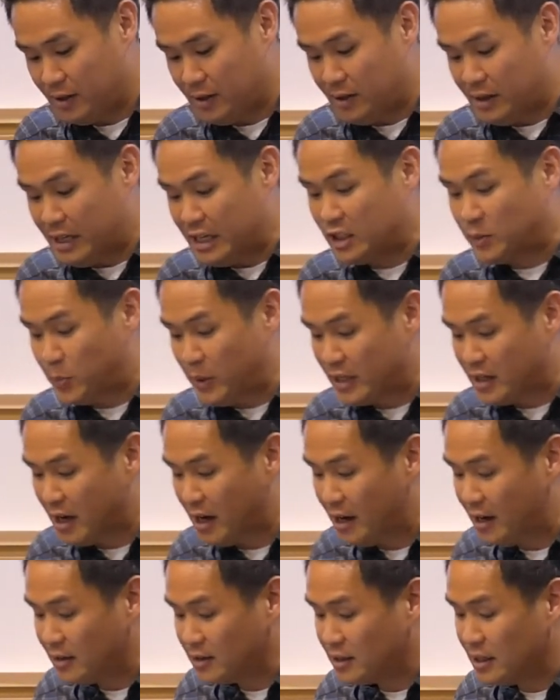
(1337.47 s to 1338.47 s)
is
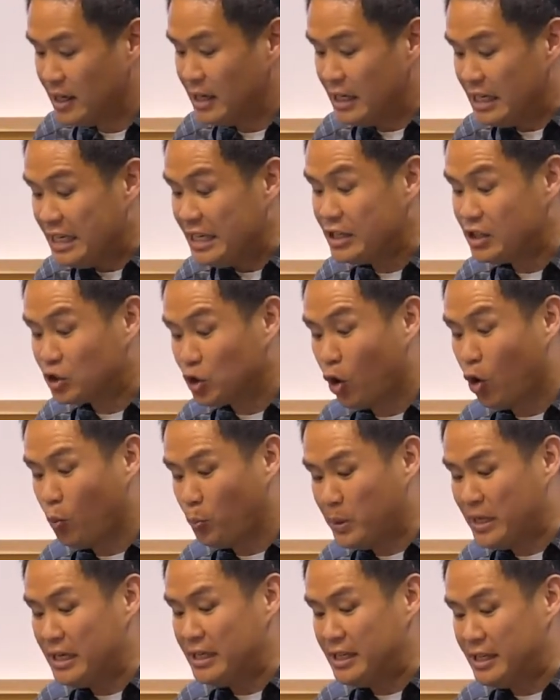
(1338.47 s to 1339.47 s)
because he is
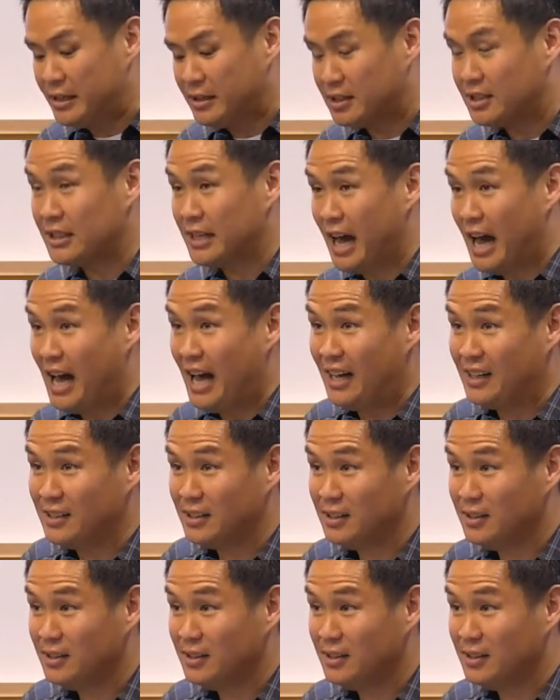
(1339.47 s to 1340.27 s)
obedient to God.